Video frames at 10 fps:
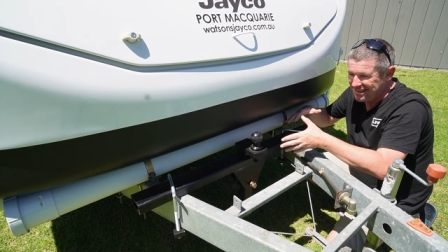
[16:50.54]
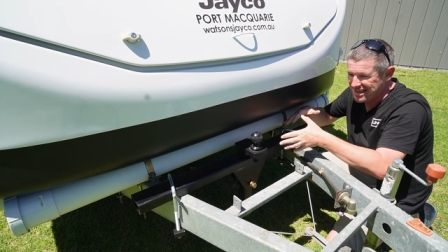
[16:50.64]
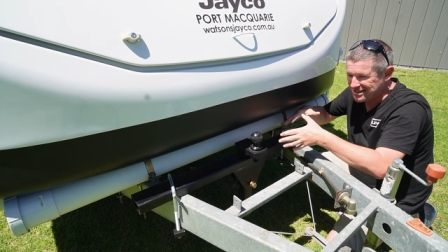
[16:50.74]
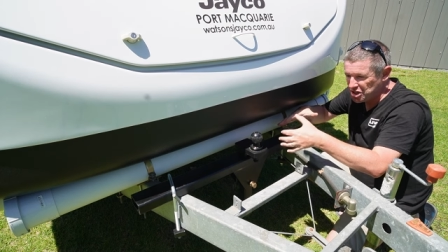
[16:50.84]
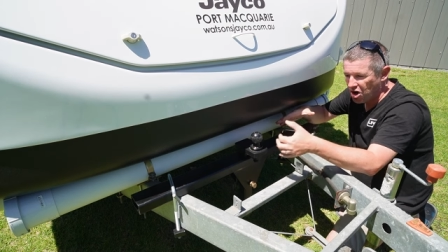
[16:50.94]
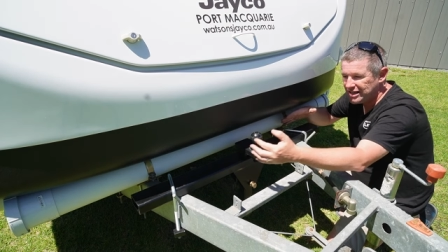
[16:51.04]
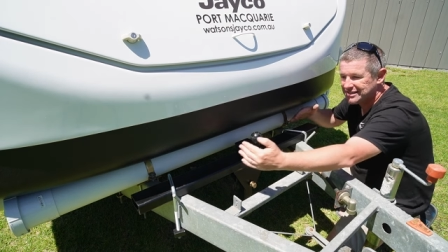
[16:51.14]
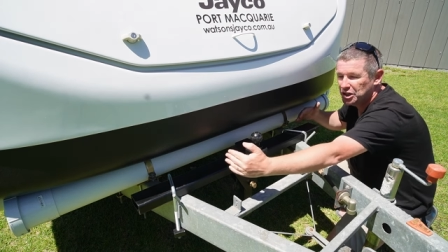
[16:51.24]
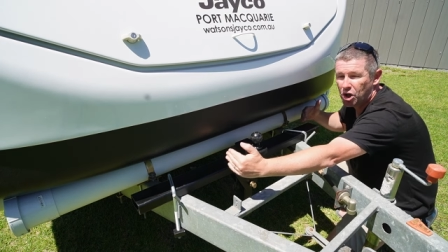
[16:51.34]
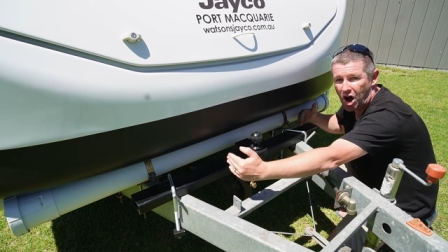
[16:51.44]
there's a nice
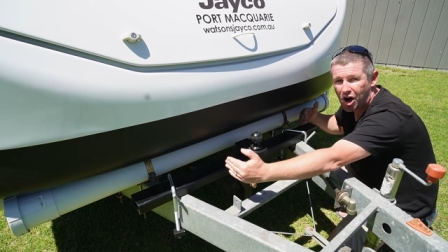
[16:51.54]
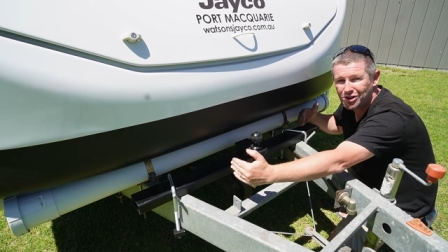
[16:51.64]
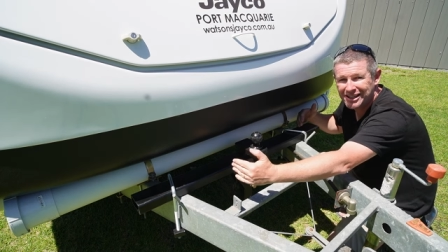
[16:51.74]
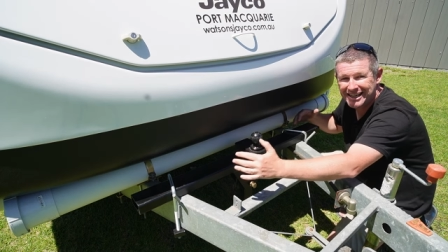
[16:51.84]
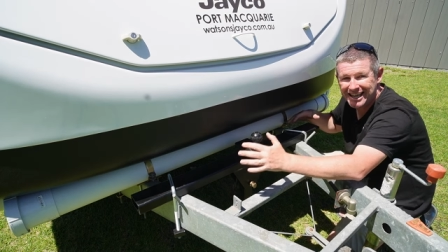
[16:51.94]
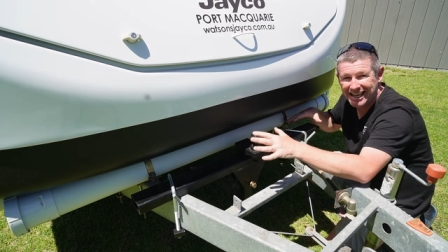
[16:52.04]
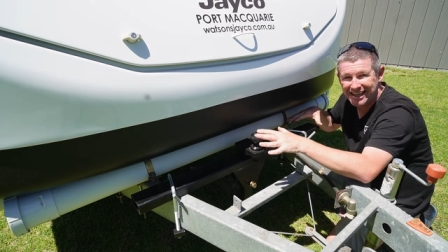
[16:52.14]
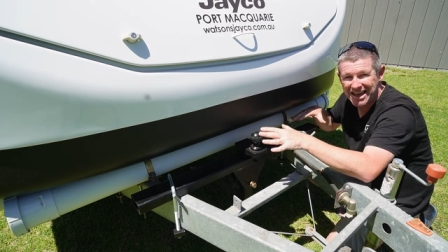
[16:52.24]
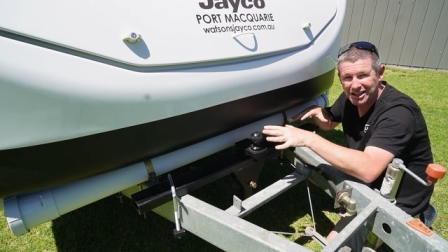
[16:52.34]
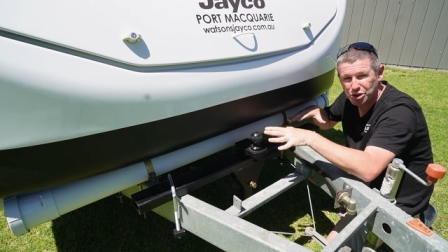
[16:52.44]
little hole in
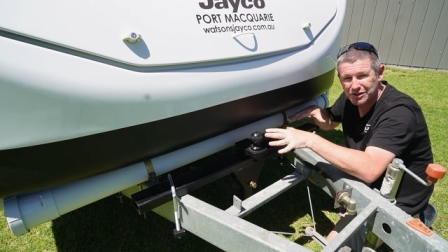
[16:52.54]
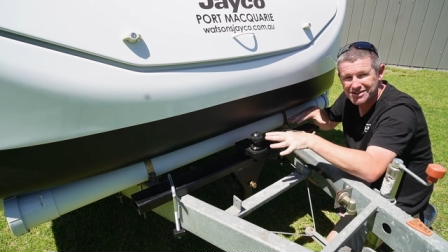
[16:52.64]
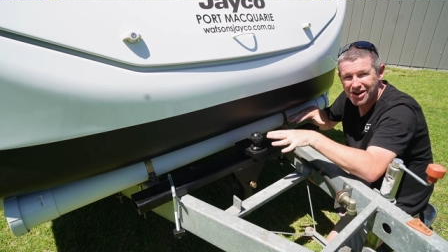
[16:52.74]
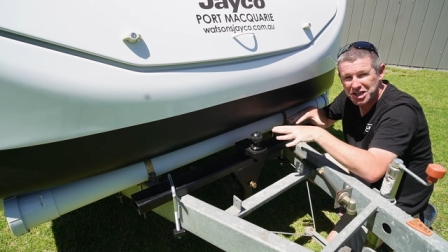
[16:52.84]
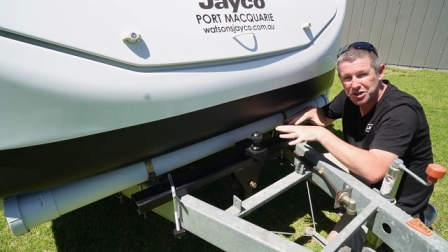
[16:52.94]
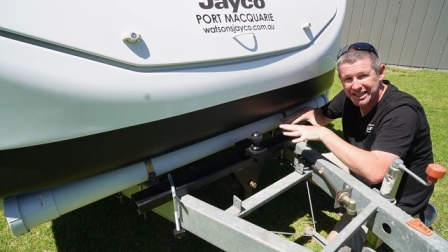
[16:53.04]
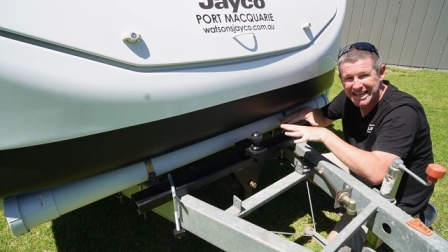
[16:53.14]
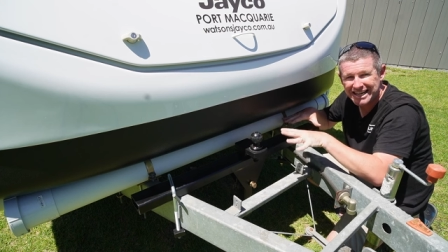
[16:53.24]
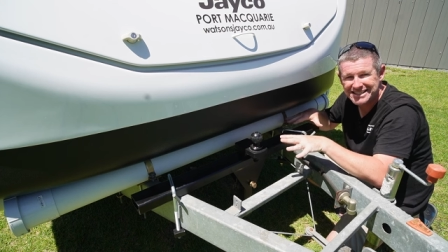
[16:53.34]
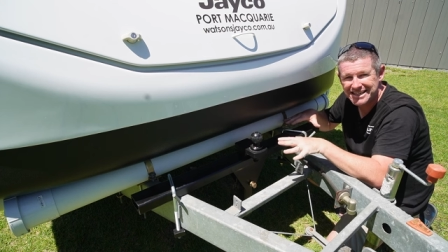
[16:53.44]
here that looks like you could
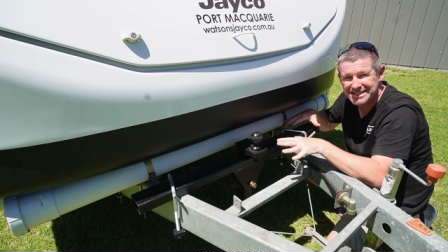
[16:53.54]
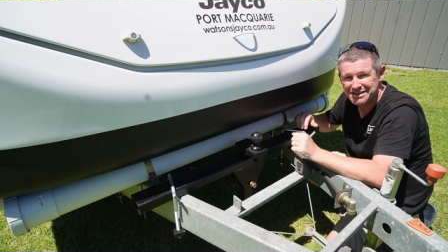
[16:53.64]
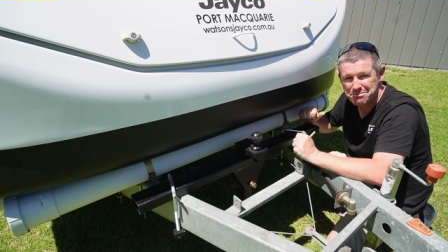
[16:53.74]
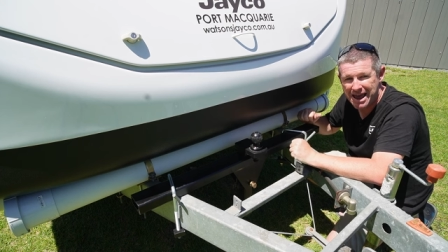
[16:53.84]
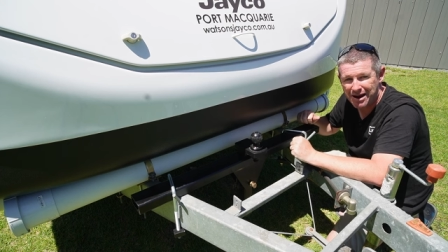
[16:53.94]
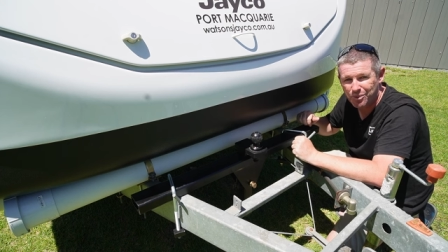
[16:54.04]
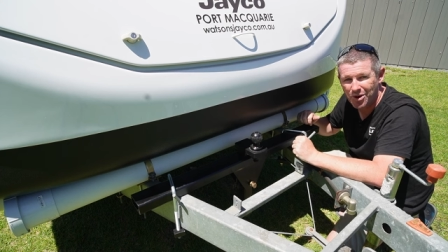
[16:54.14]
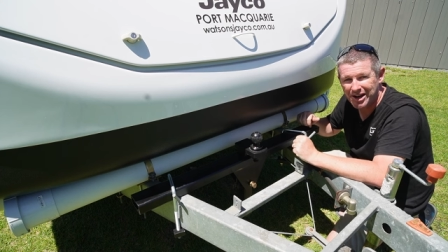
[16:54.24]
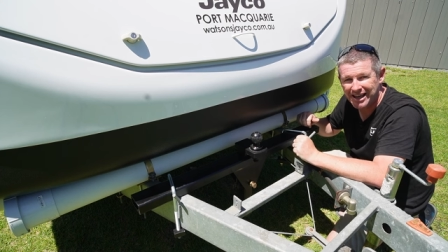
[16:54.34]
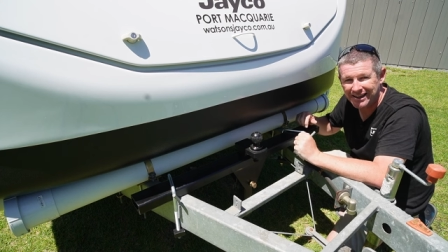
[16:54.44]
get a decent mount
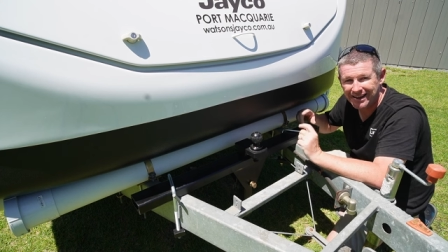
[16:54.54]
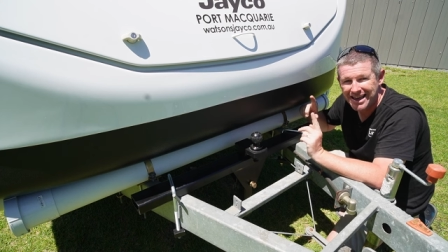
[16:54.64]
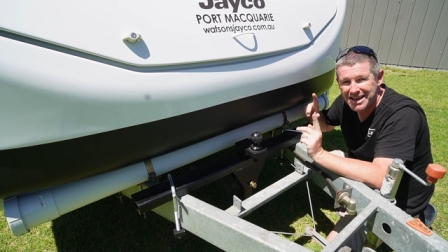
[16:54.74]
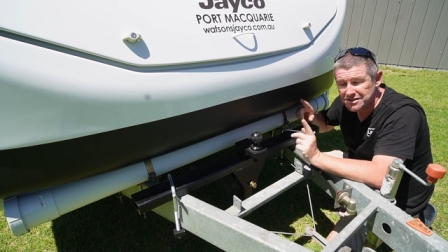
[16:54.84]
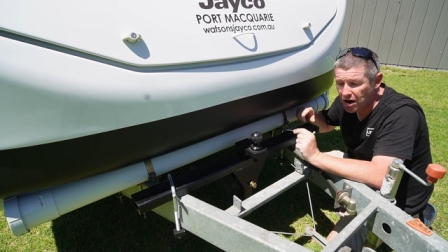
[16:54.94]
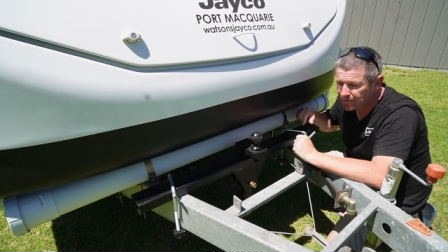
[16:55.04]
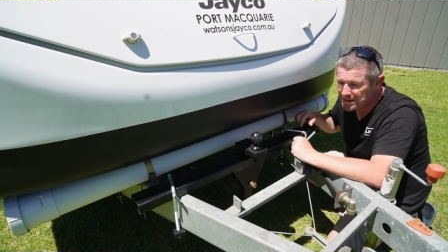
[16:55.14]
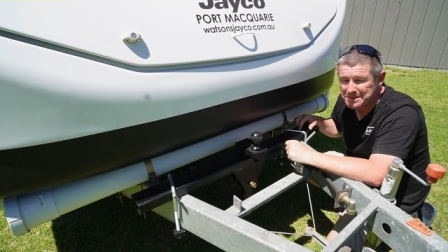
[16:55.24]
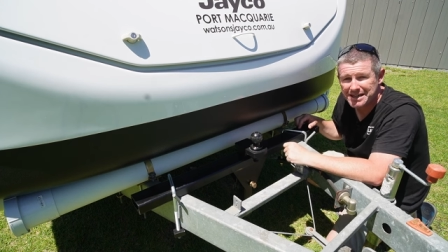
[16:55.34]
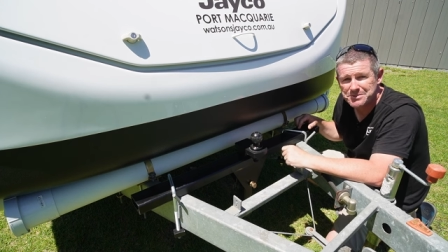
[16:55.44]
working. So I
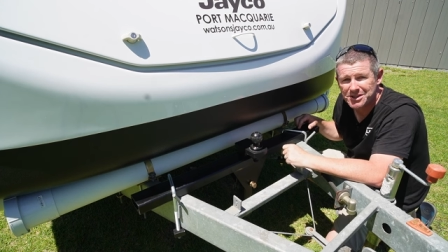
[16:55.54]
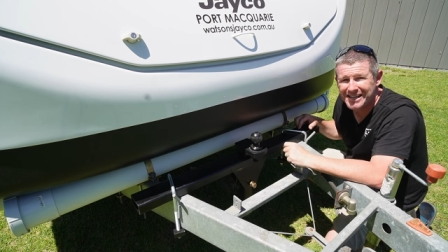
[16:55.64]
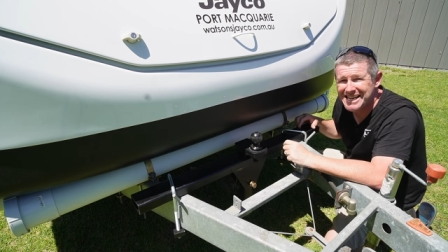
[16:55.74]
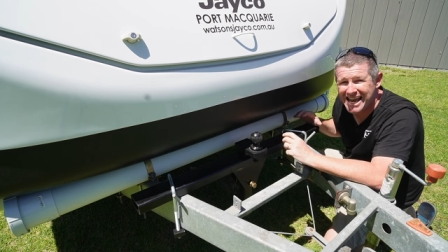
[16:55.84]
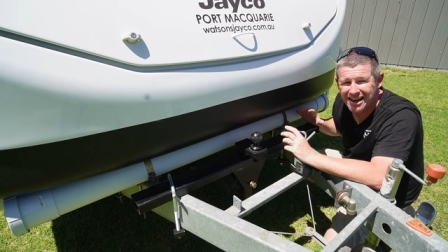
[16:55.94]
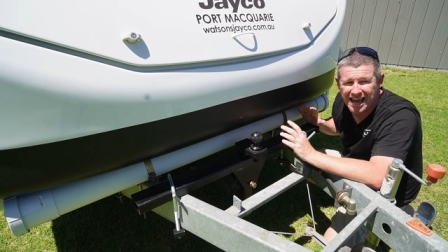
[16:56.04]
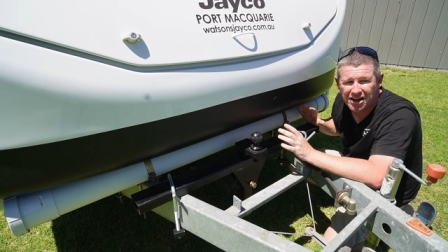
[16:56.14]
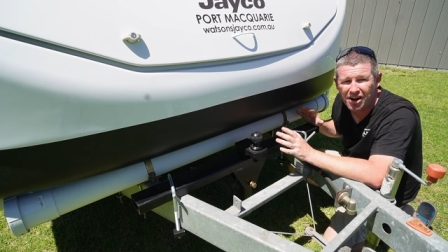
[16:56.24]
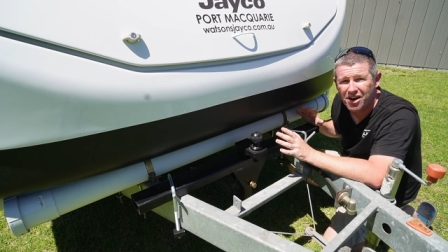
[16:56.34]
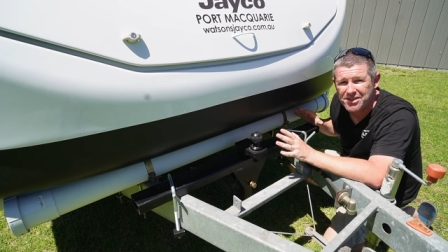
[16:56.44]
flipped it upside down,
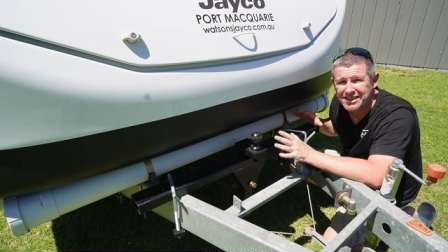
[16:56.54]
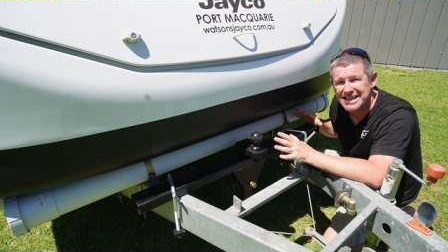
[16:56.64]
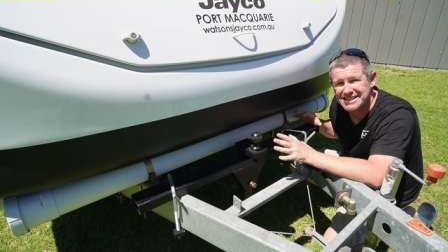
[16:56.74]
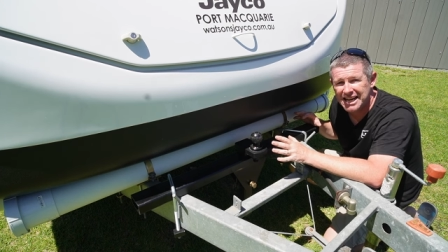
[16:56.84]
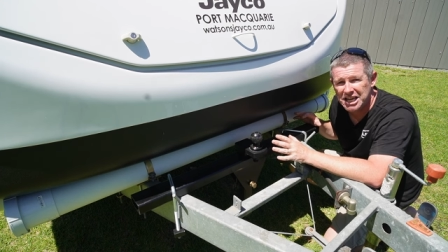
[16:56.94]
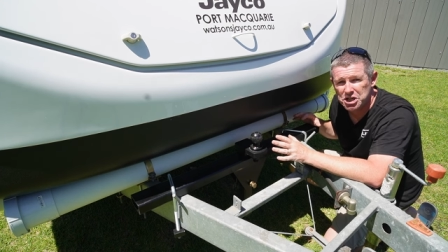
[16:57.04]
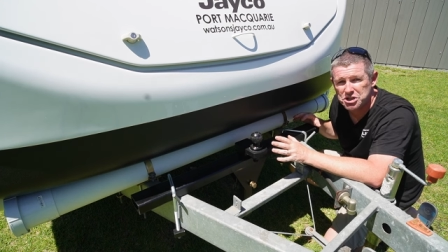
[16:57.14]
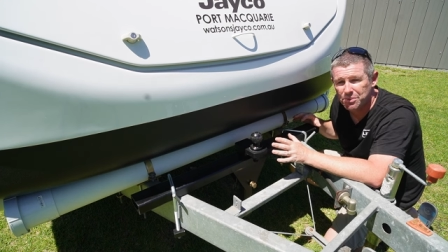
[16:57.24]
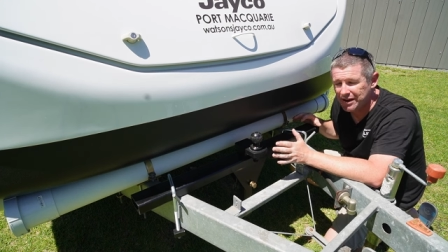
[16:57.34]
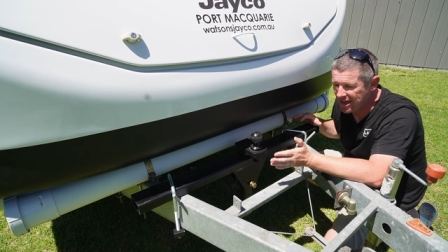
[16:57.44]
and I don't think there's any
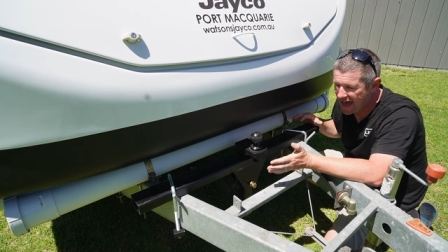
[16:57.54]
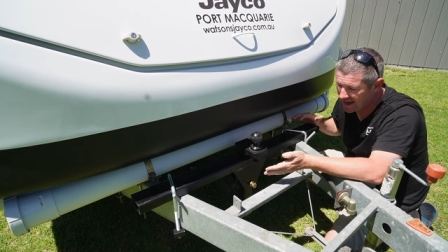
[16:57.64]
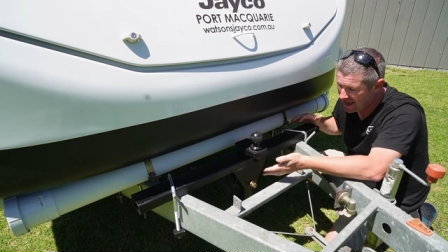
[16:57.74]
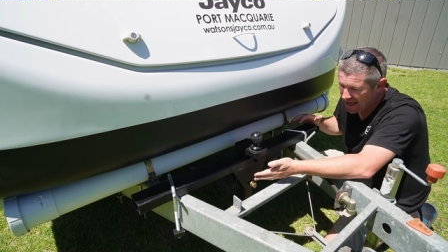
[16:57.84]
issue with that.